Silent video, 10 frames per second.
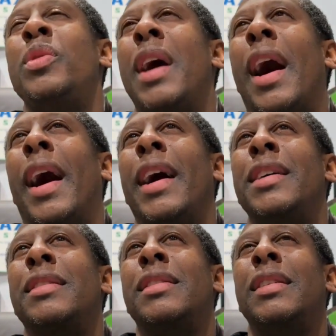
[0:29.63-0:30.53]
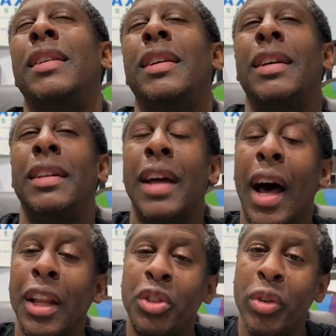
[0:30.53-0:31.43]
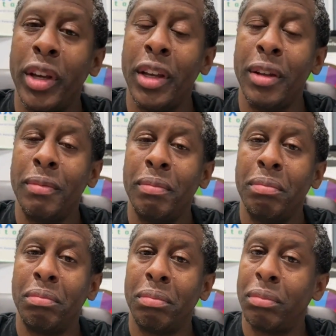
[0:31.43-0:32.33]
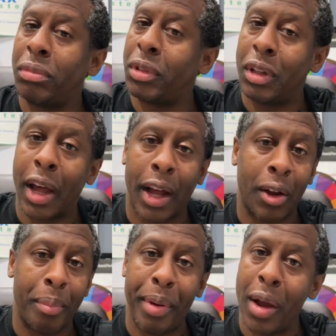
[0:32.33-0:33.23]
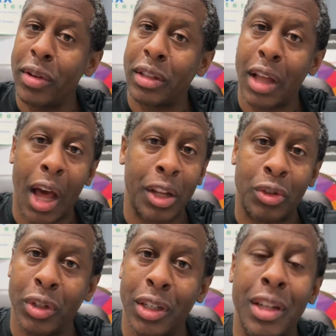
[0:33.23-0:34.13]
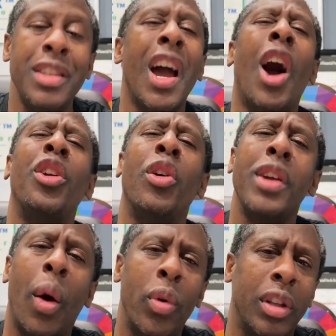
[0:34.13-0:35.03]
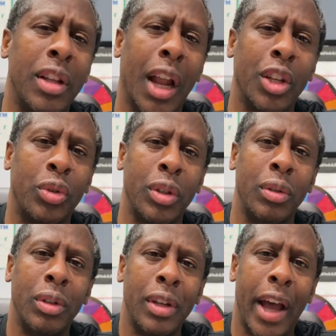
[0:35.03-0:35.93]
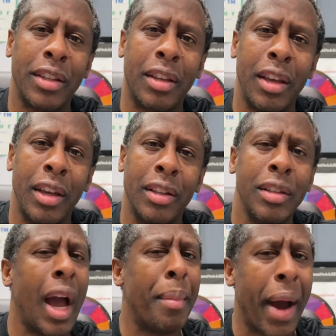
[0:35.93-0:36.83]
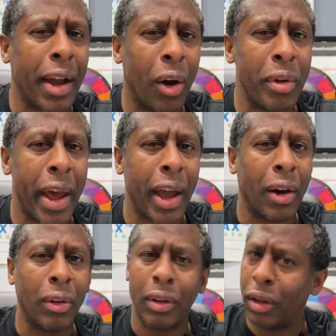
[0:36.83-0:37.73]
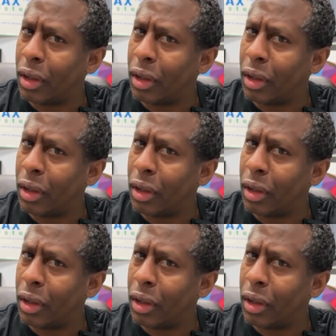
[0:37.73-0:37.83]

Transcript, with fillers: you guys, Dollar Tree, not our parents' Dollar Tree. Y'all know y'all went to Dollar Tree as kids. Y'all might go now.